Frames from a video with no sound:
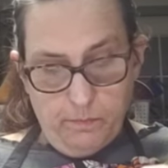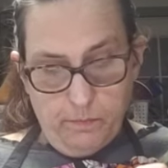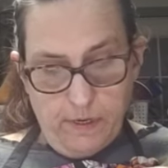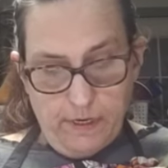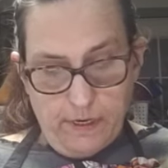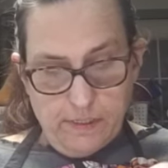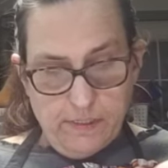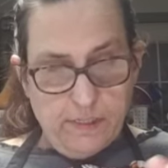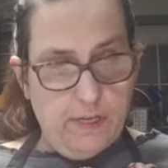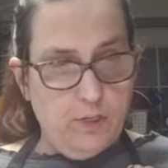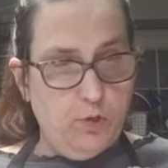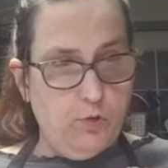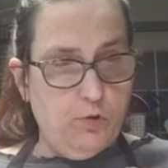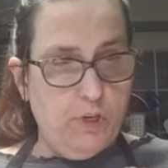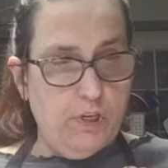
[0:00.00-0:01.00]
like I said,
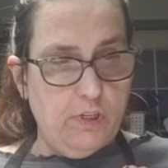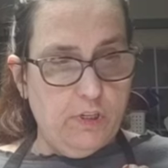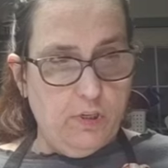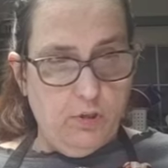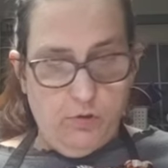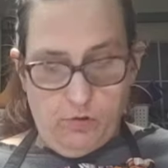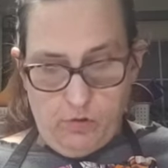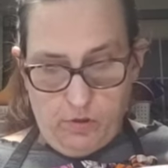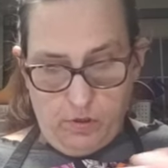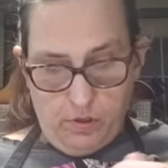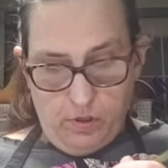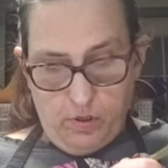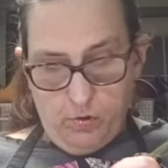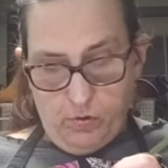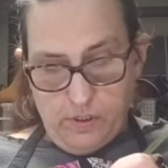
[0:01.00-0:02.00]
you
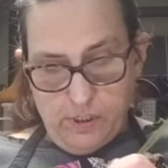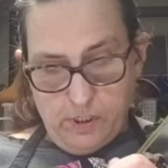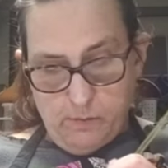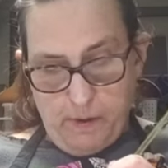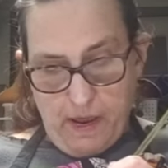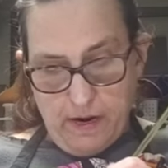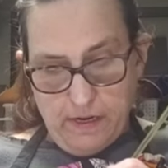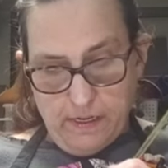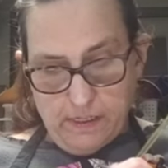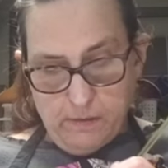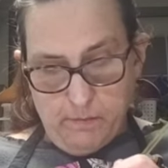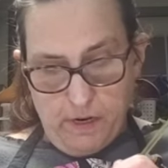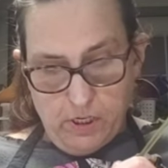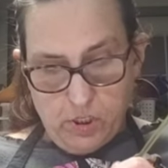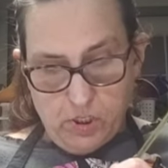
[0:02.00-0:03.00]
can spend as
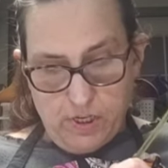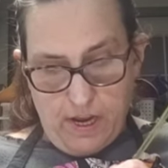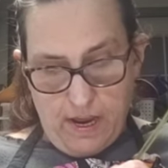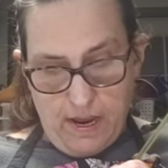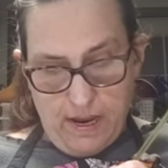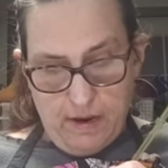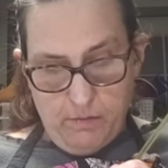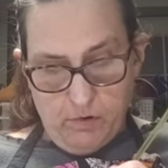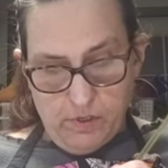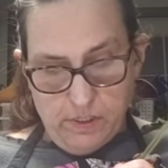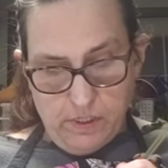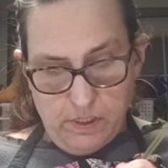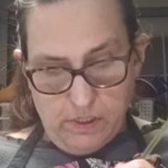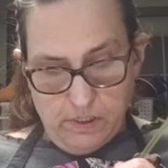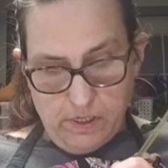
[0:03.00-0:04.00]
much time or as
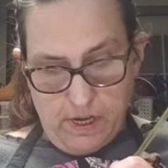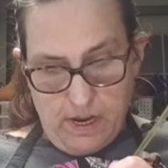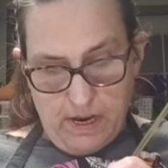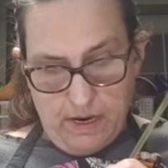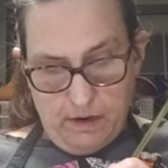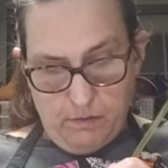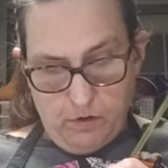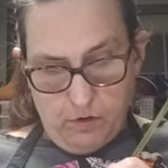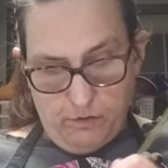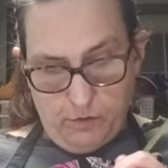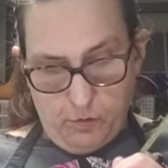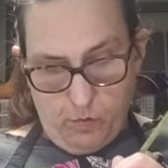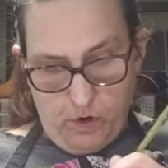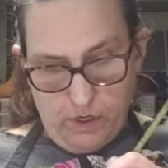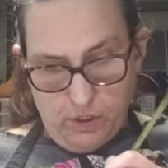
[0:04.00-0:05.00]
little time. If
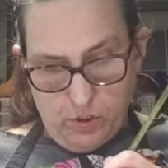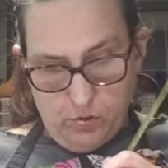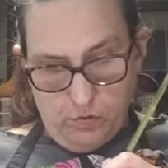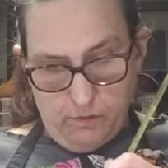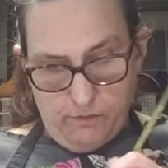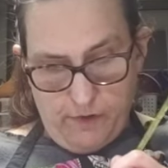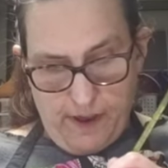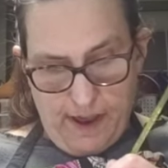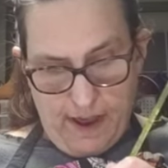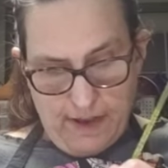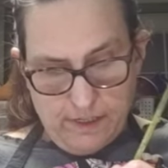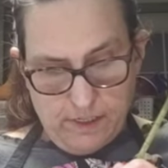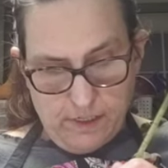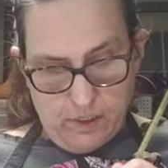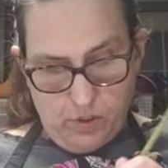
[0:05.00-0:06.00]
you want to do them
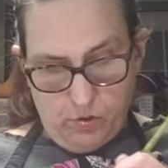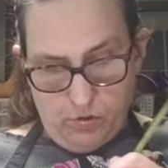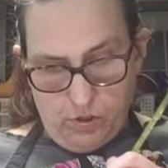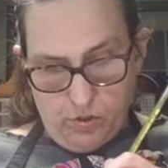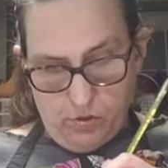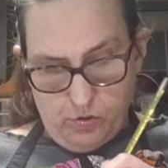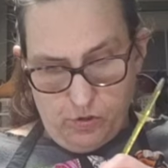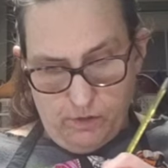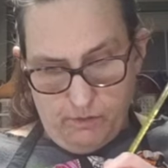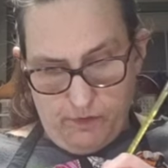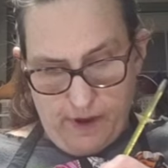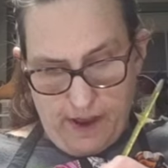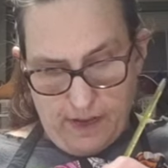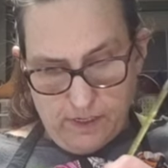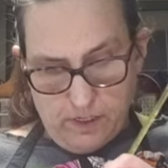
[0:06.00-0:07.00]
fast, then you can do them
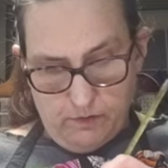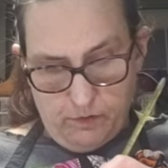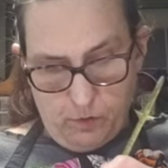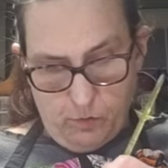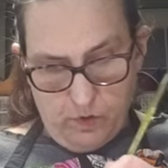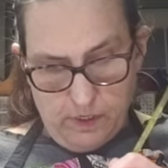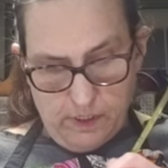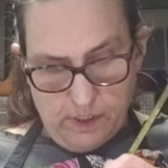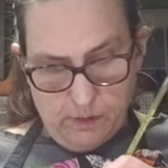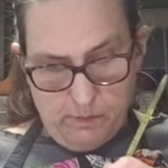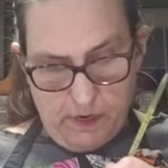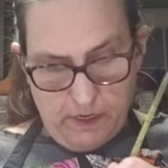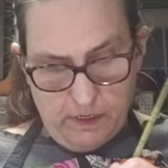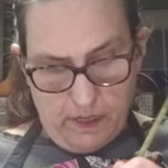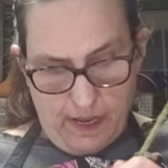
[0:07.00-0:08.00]
fast. If you want to
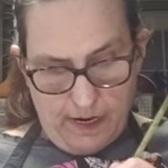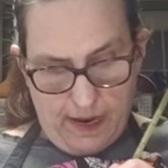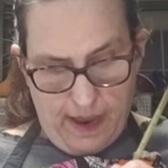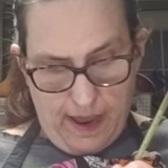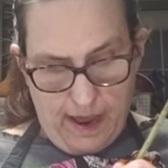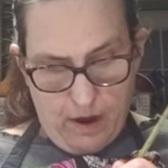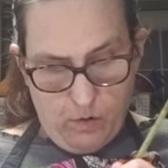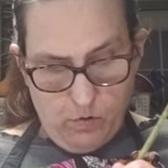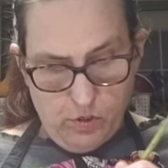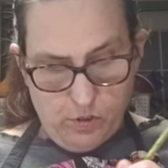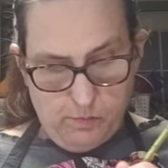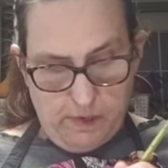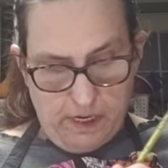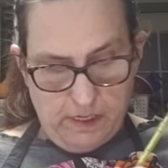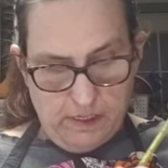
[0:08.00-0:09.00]
spend like hours
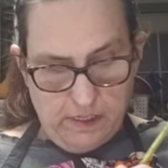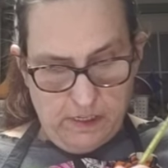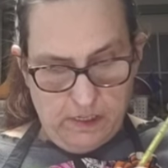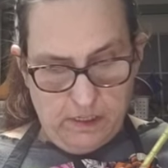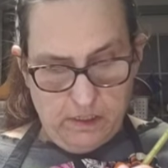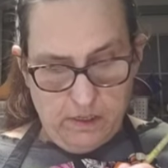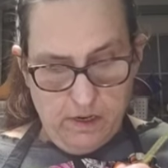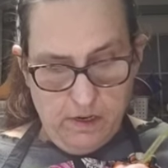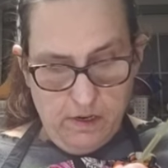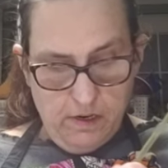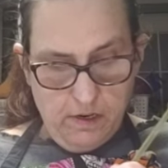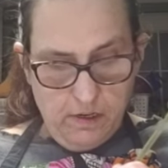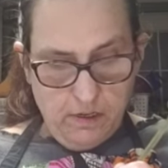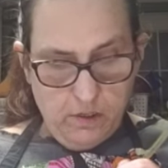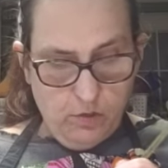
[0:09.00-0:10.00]
painting,
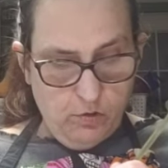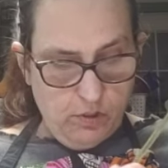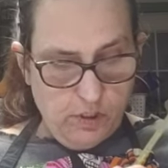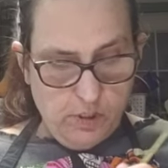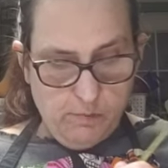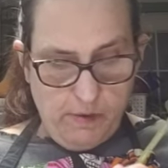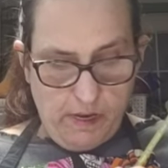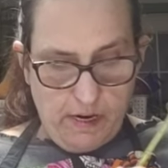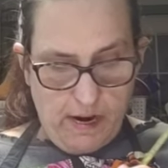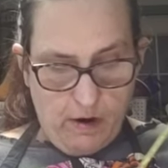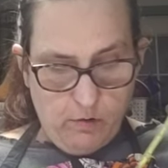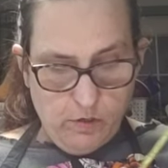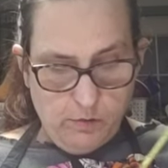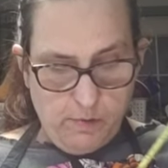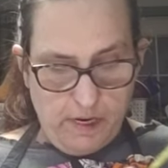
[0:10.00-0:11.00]
You can spend
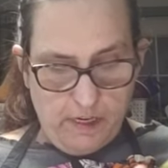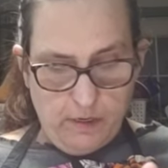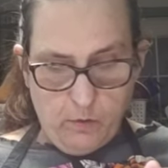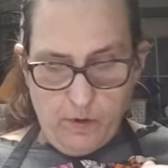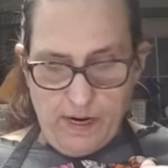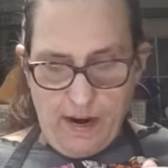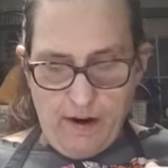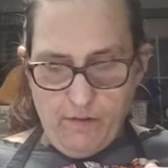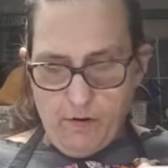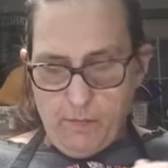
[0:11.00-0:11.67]
hours painting. Whatever